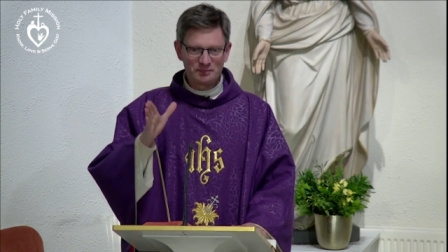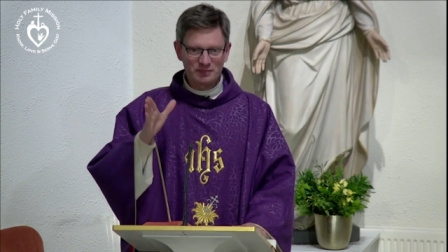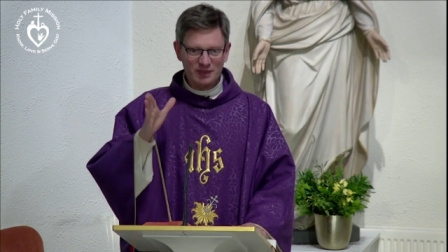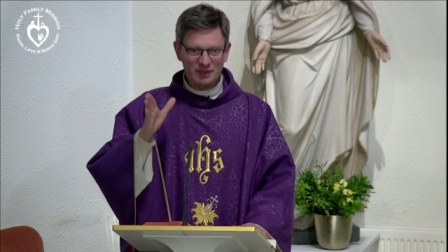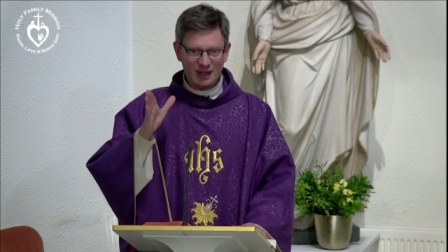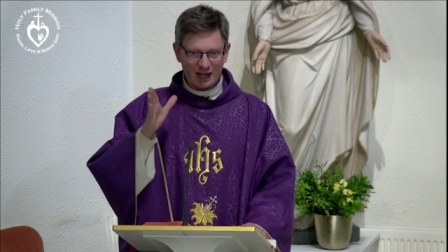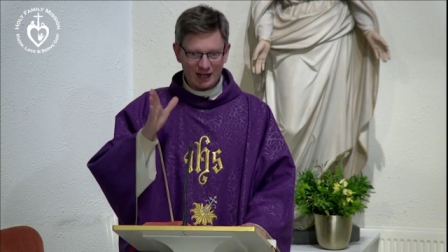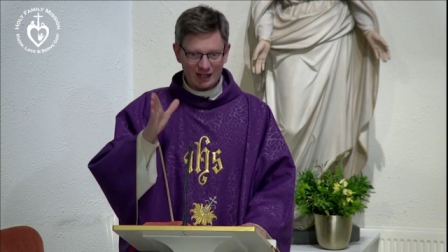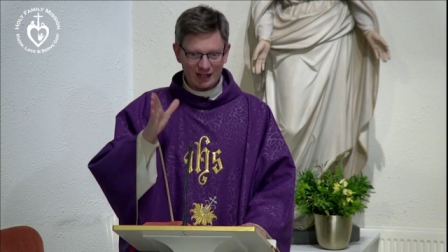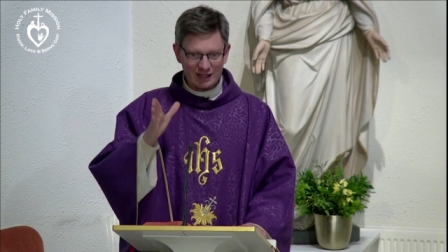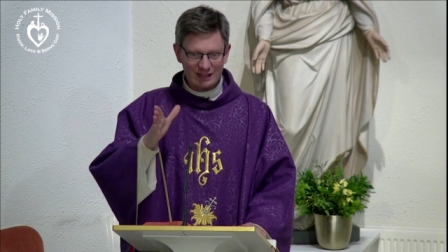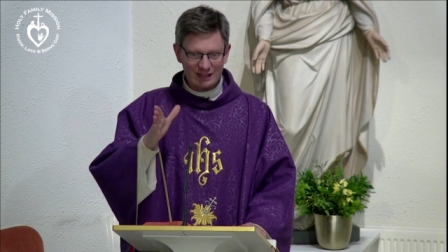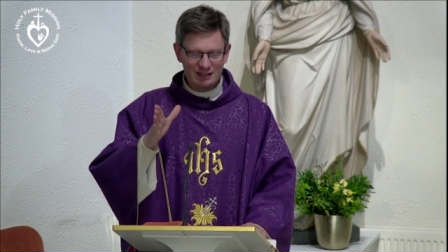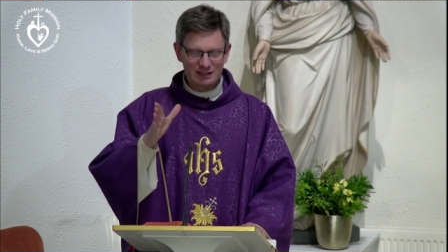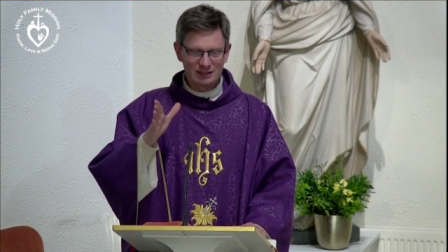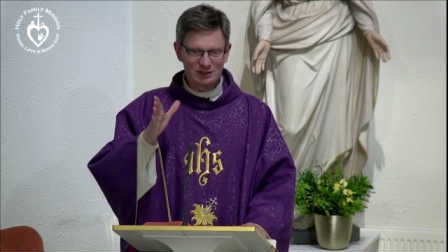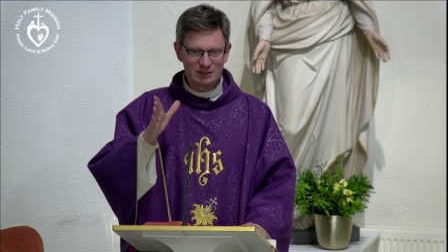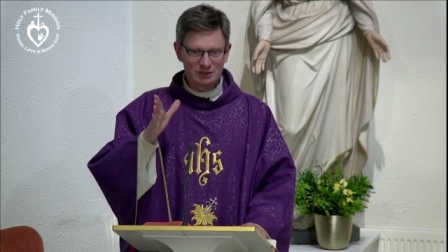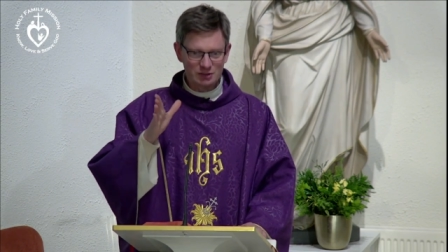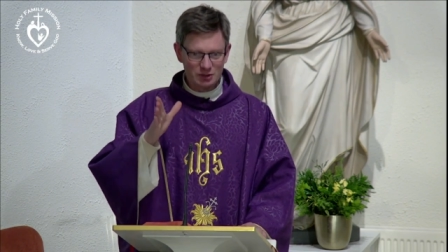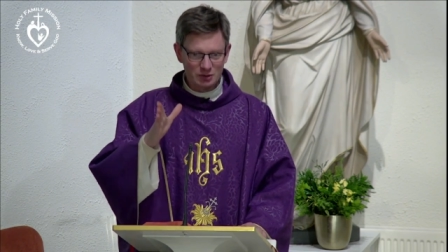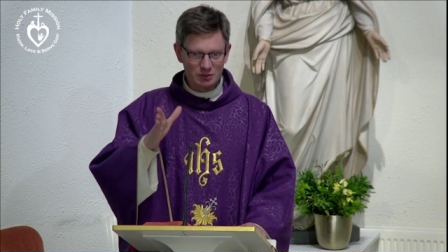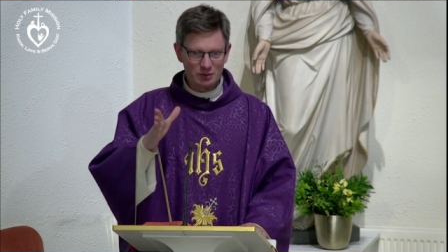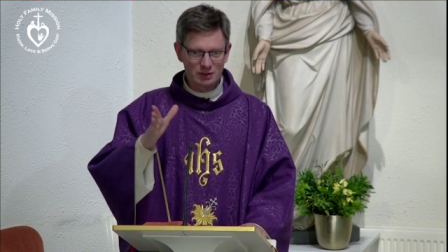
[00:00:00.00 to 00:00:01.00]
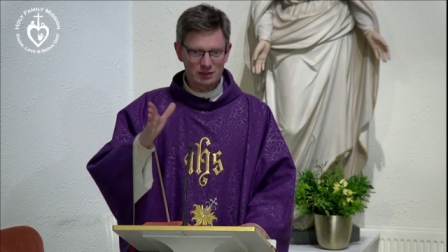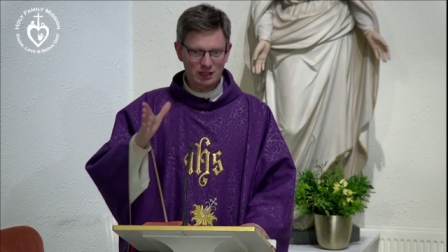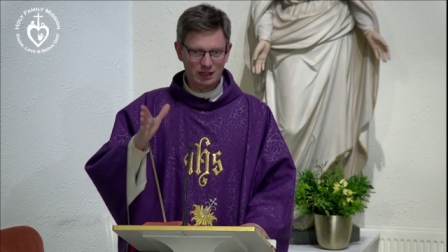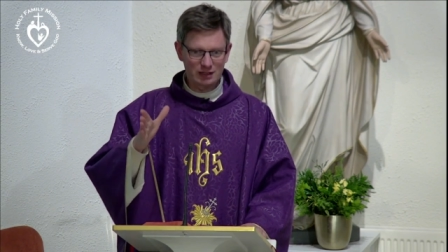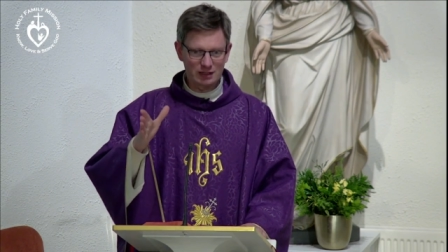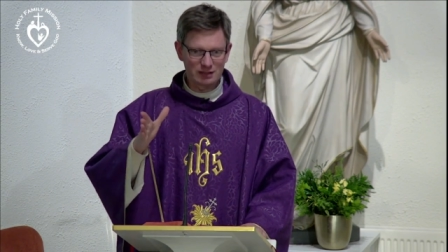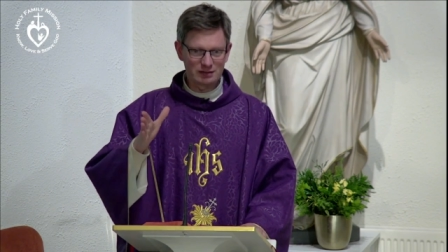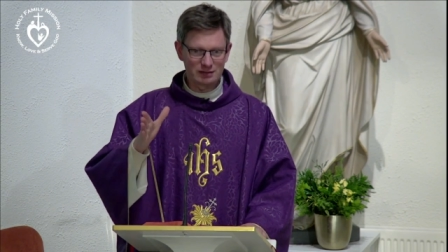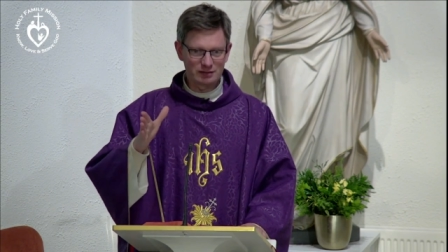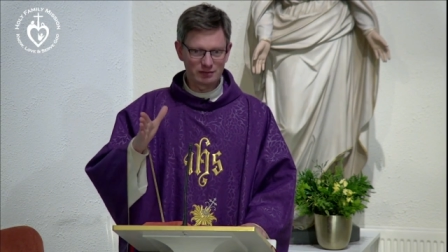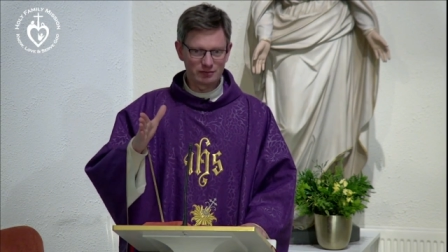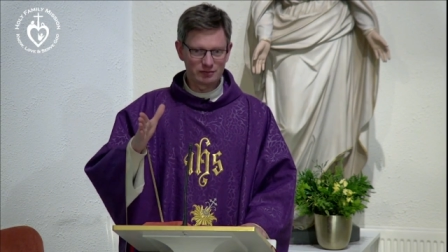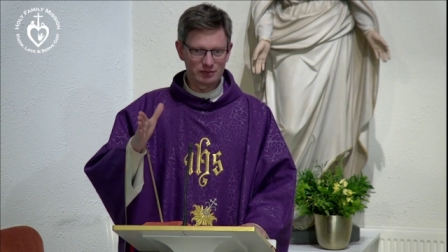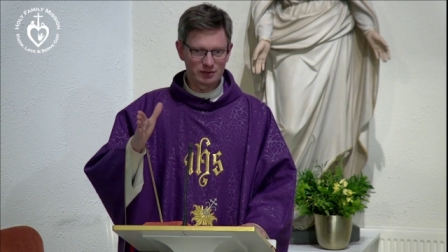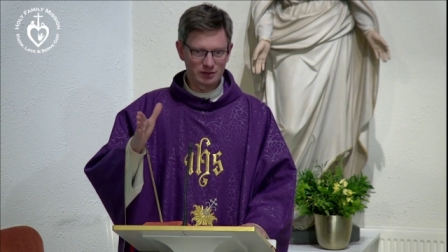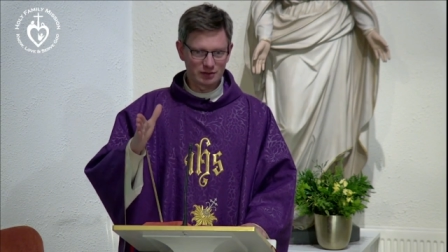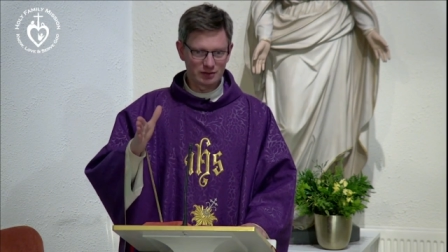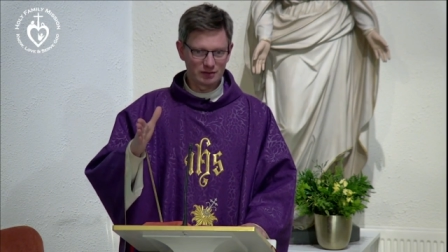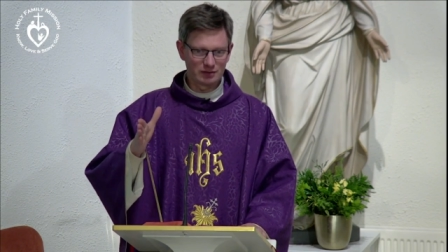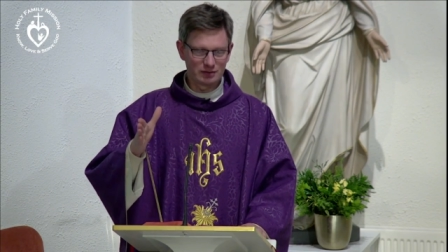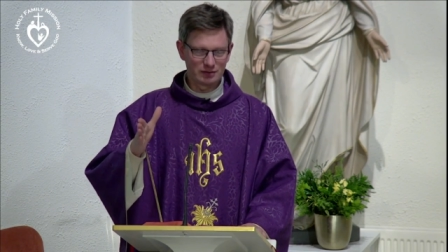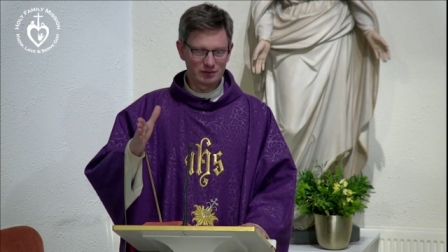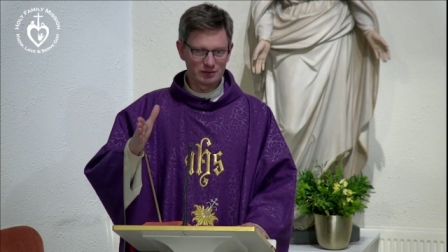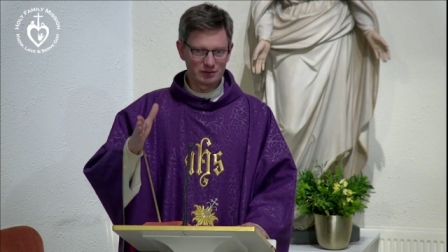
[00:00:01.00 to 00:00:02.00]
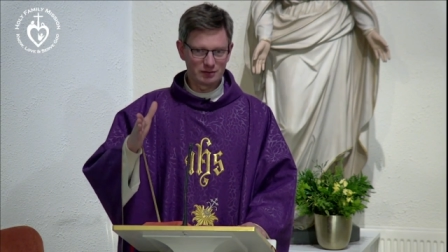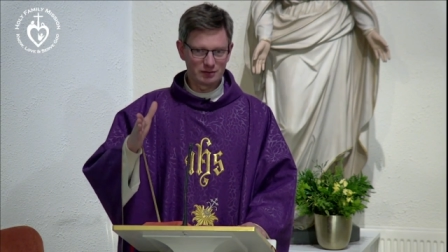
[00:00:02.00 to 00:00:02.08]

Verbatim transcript: a little too attentive to, to